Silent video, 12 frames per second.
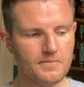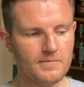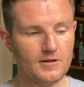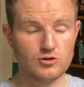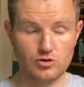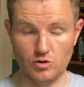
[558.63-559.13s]

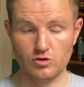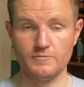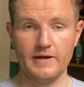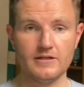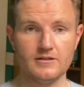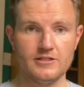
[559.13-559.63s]
So it's all
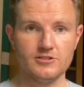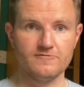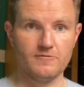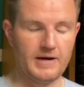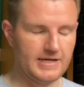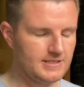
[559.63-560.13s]
speculation from
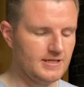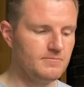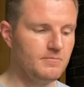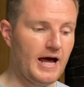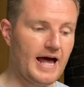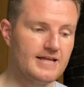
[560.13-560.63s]
my side,
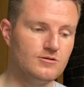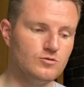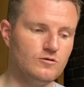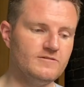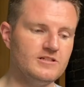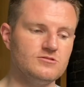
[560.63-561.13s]
but I don't
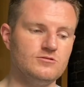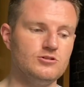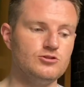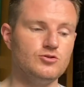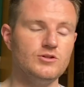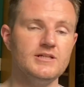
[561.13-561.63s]
know if this
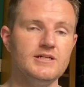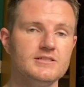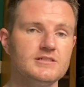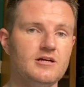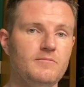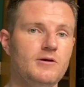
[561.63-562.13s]
Stiuireadair has
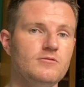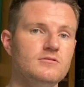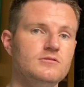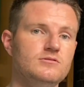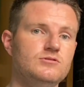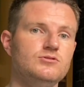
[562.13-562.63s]
come out
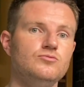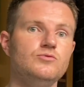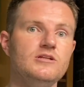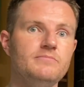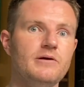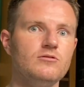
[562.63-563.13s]
to
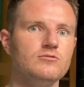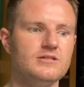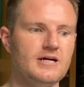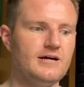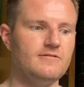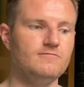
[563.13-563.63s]
rebuild
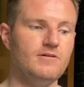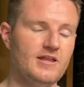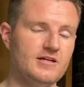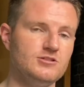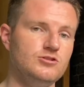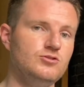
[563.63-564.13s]
that with
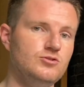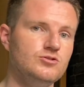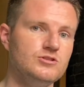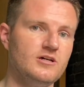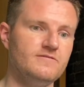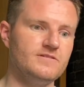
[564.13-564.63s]
this new
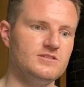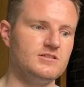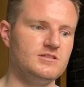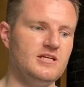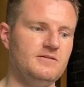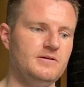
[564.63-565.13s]
stuff that's
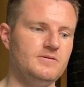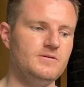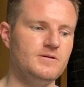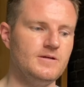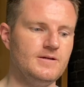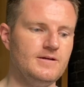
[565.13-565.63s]
just came out,
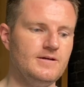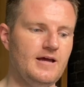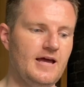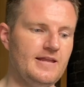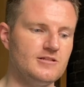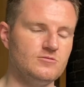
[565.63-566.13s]

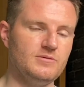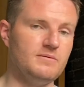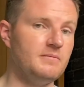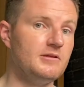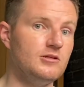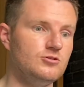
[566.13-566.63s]
and this will be
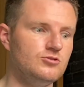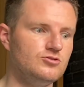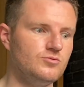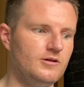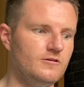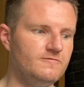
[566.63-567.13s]
maybe the new
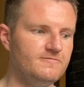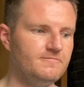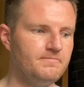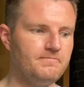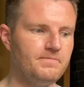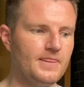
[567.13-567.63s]
12.
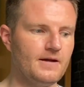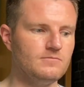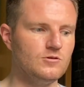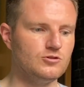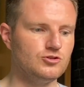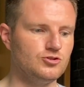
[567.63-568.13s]
I'm
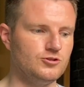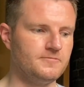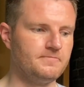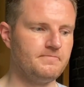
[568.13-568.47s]
not sure.